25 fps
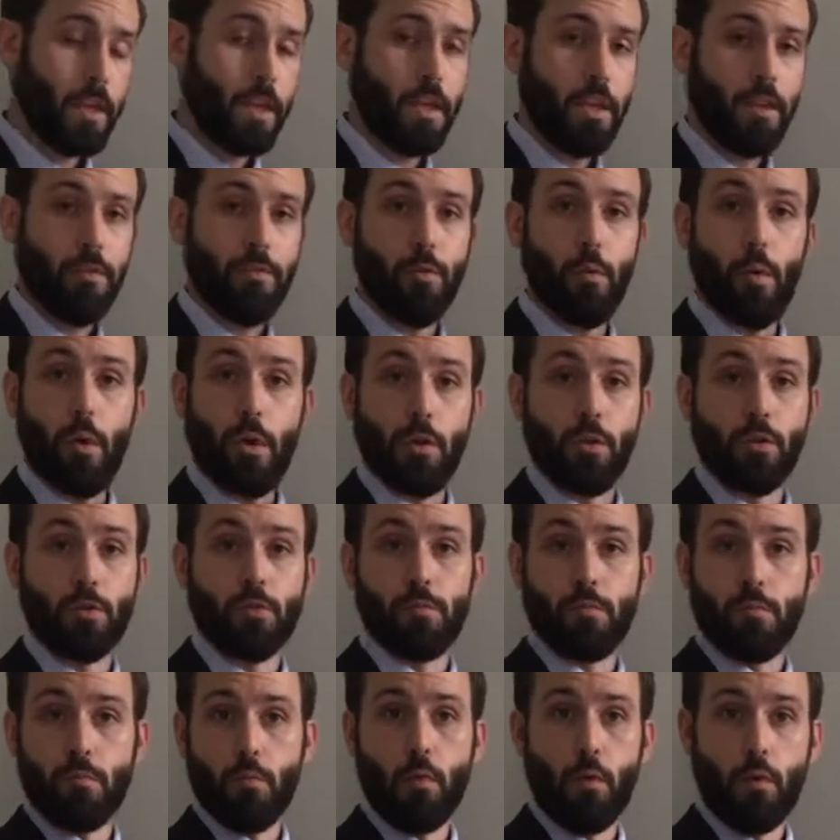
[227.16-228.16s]
If you want to
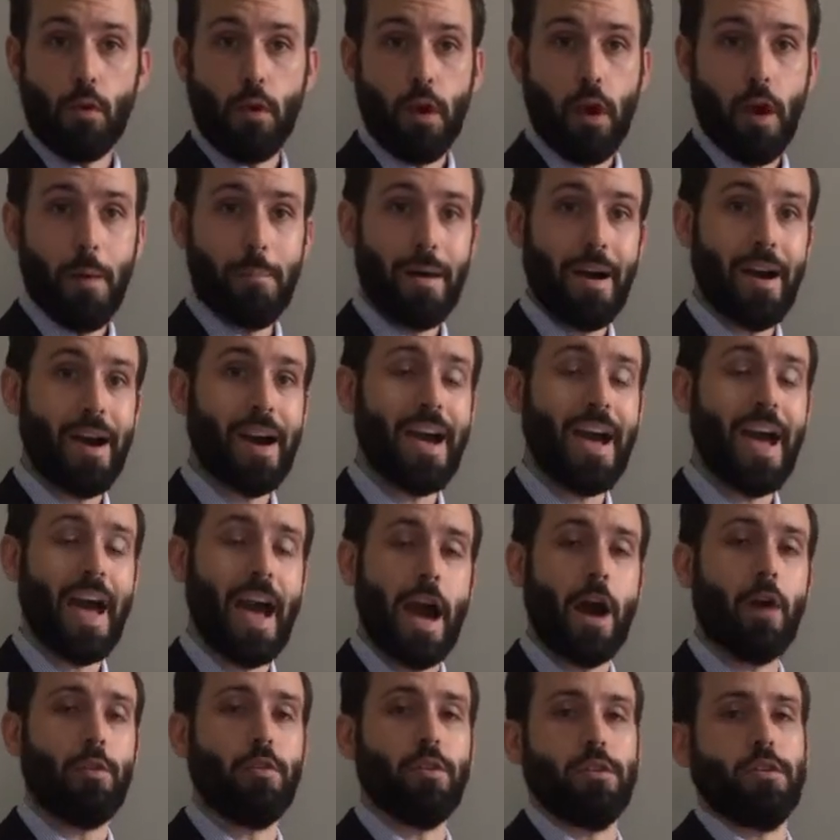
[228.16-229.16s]
learn more about
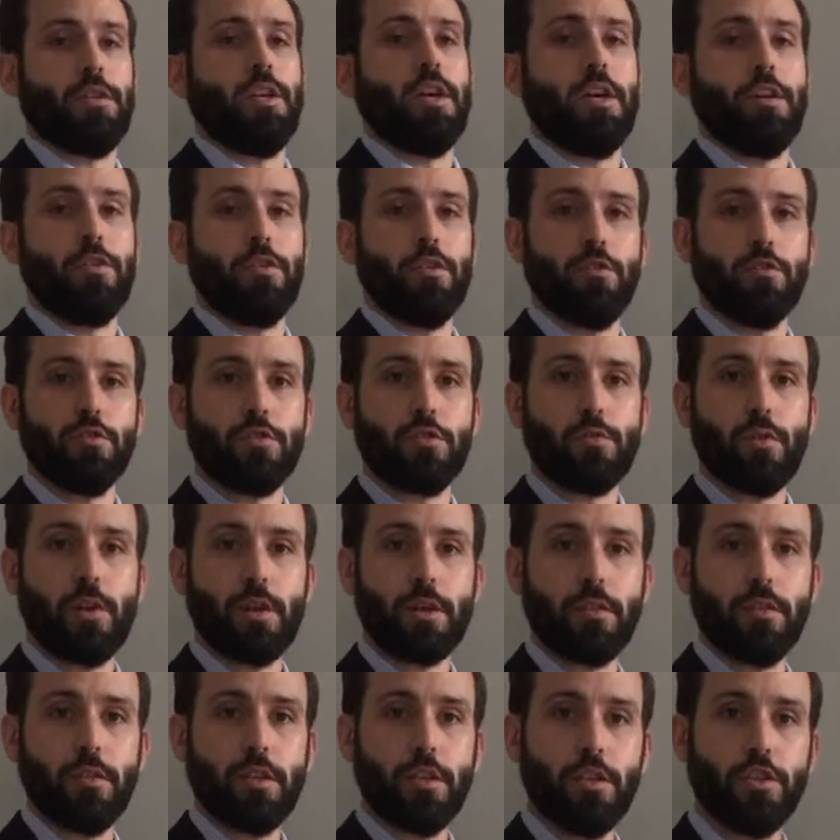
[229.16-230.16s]
how to take those
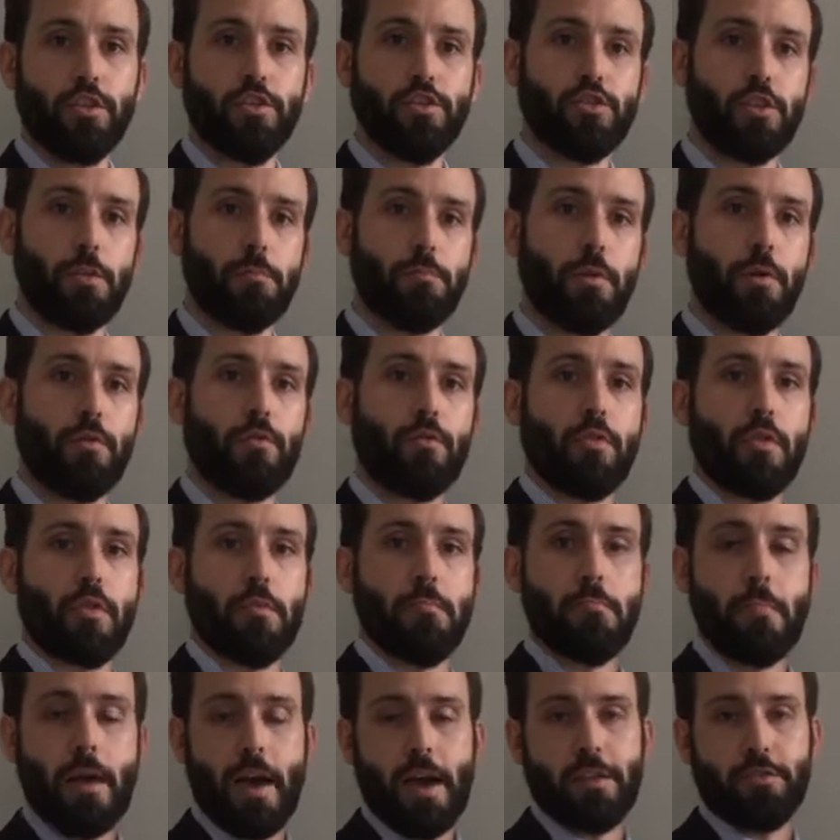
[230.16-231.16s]
correctly, jump over to the
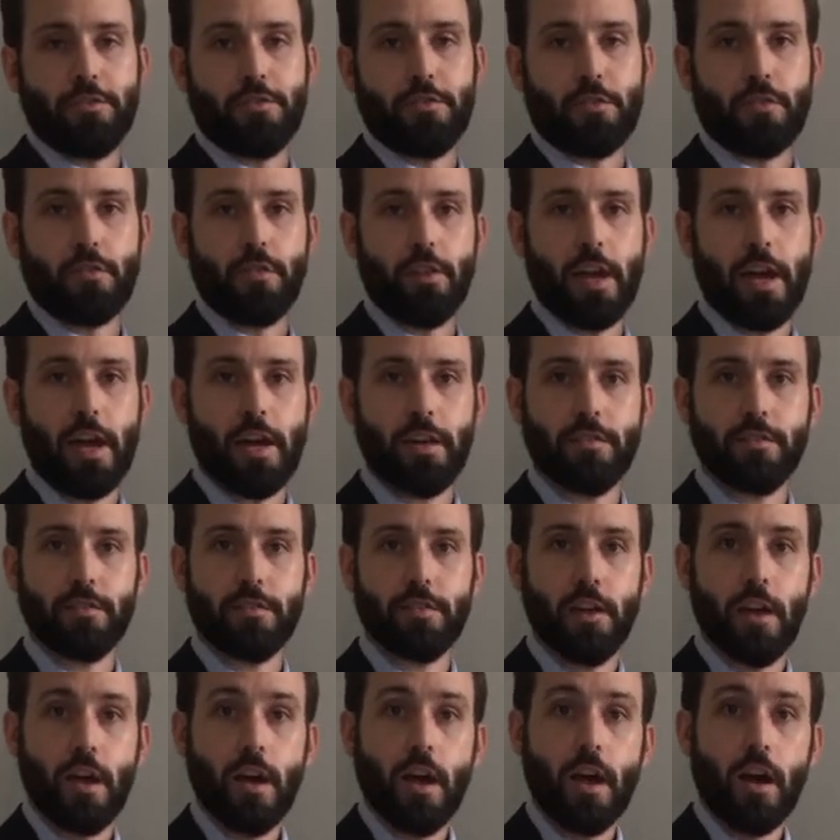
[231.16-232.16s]
master
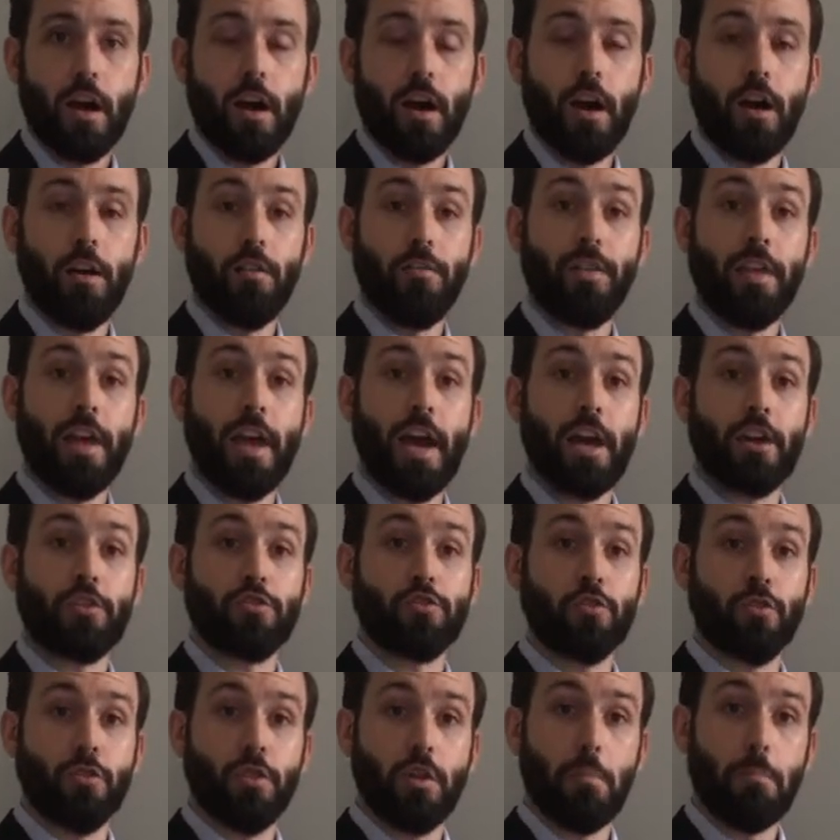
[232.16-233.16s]
class of the
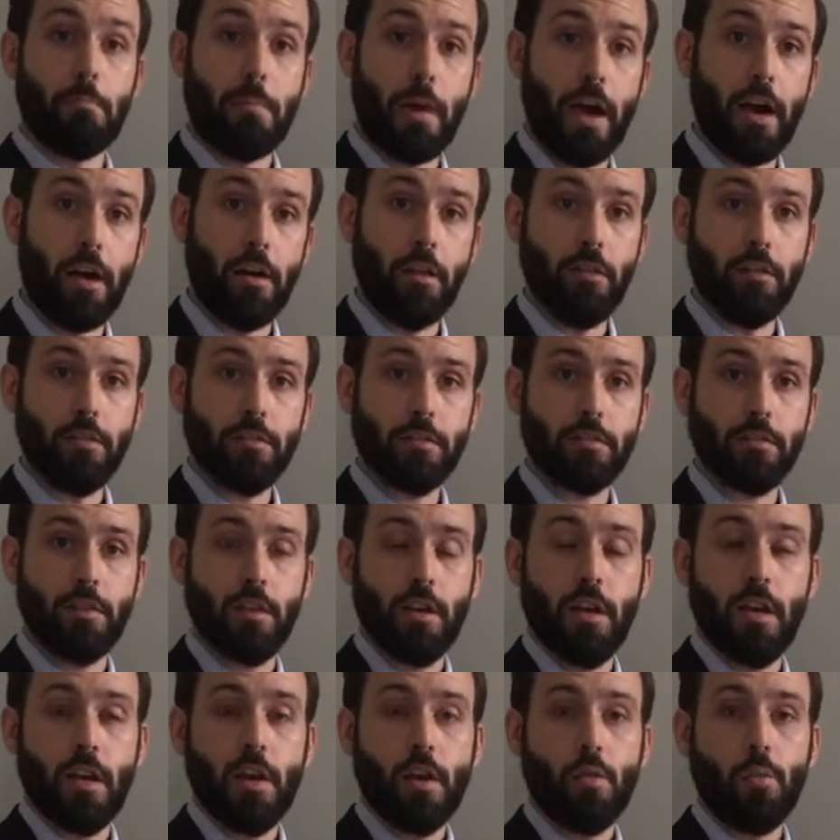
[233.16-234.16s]
actual lapels,
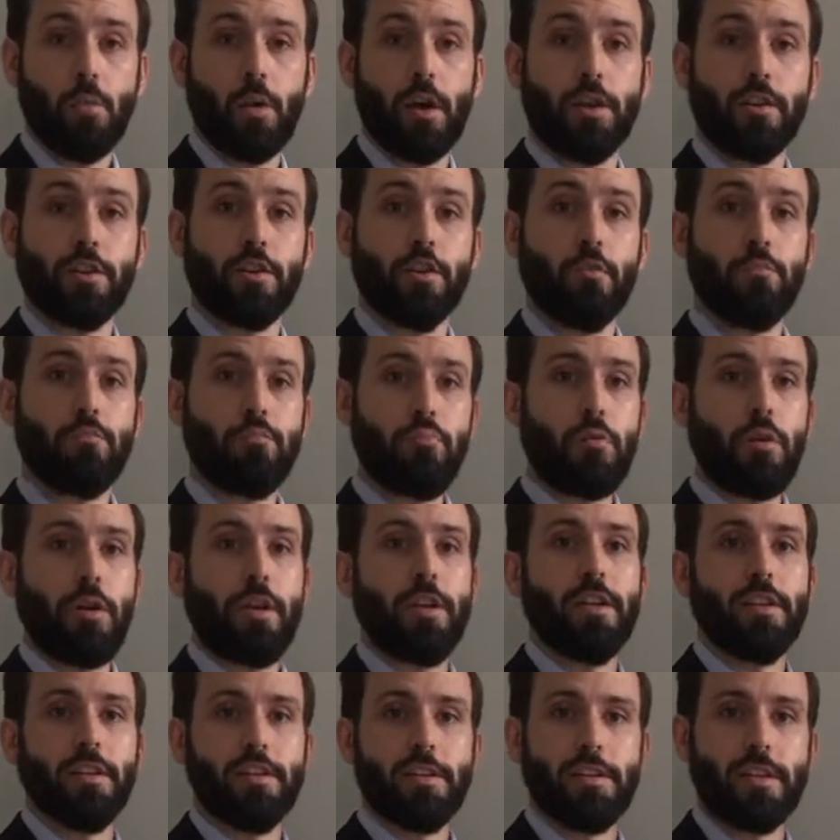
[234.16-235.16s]
where I go
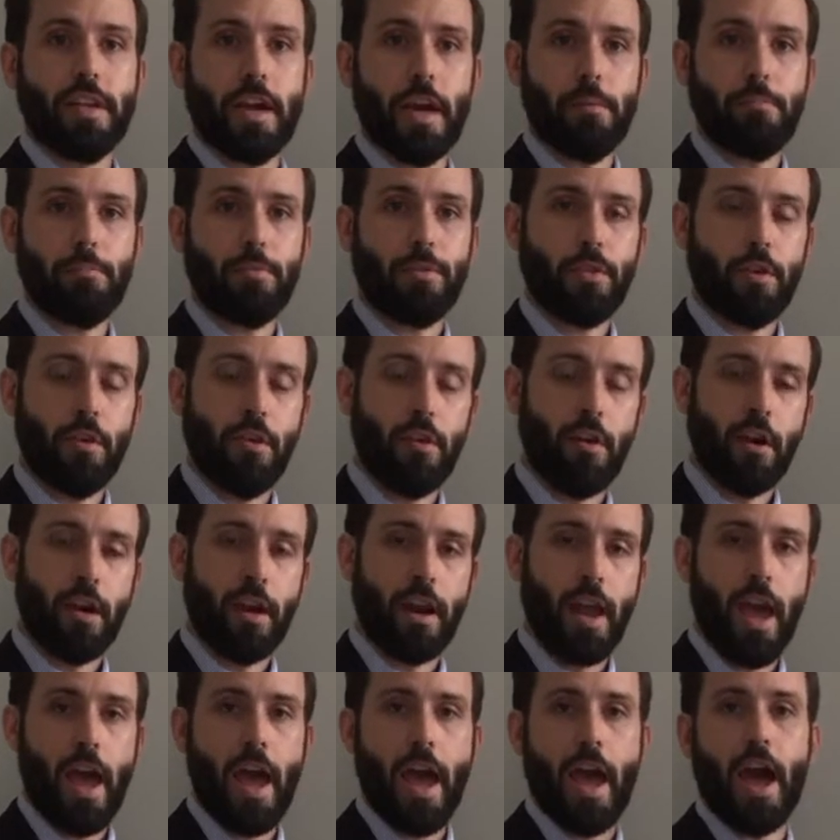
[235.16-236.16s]
pretty in depth on
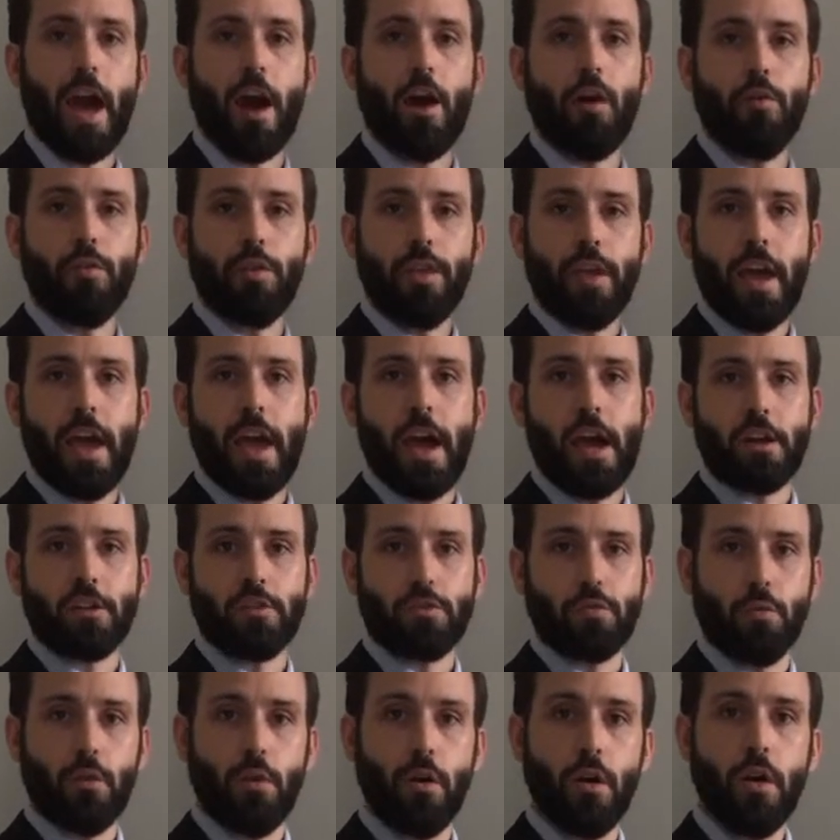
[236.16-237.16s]
how the
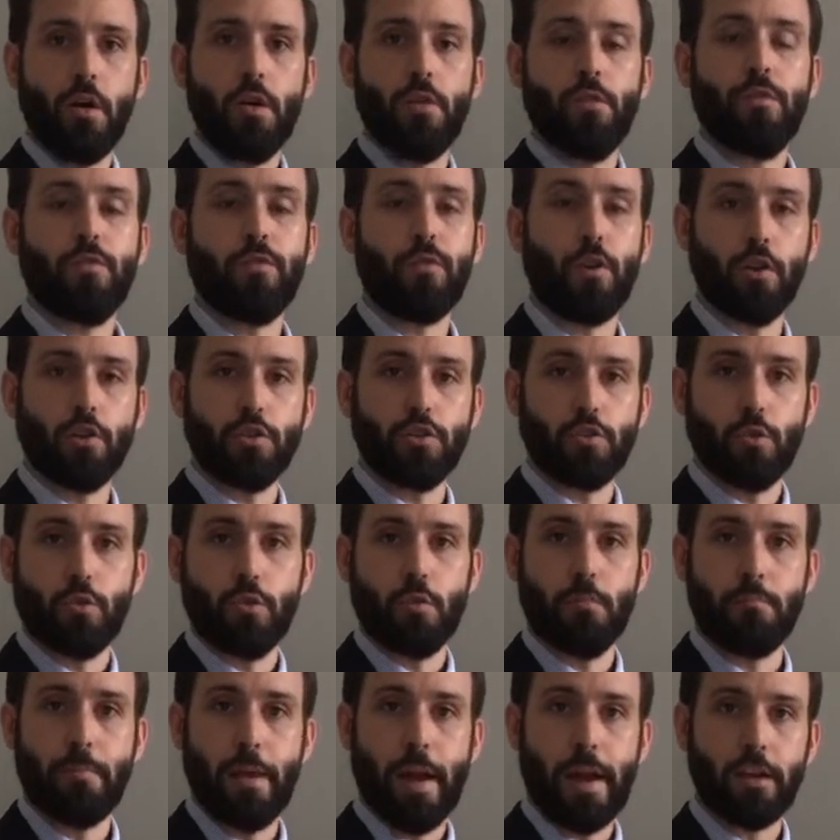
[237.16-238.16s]
actual front shoulder
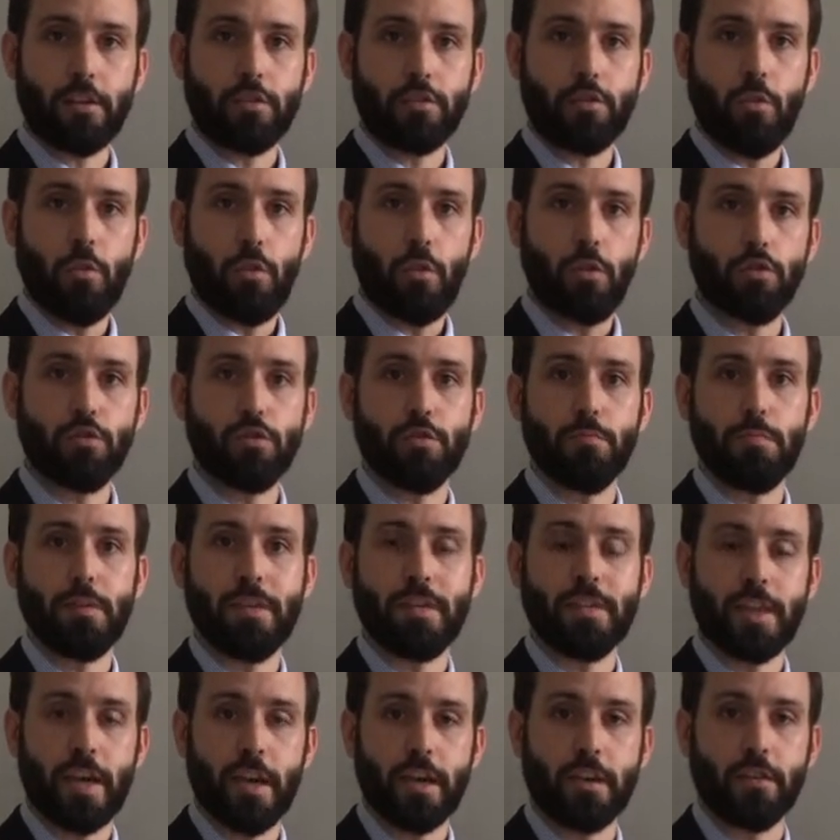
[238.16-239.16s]
and back shoulder should be
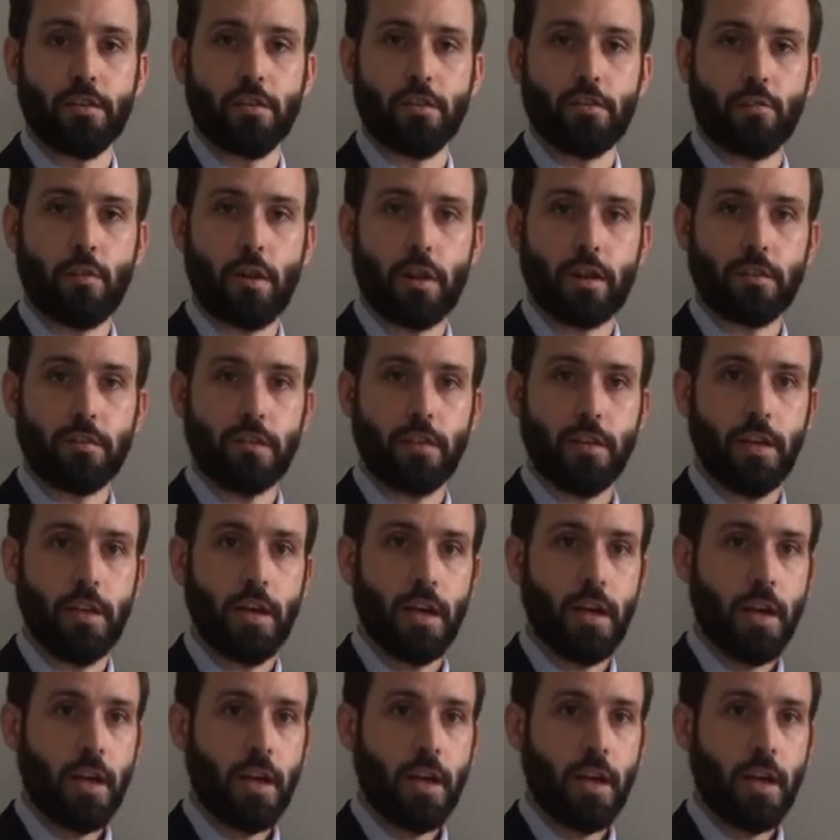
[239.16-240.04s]
taken correctly.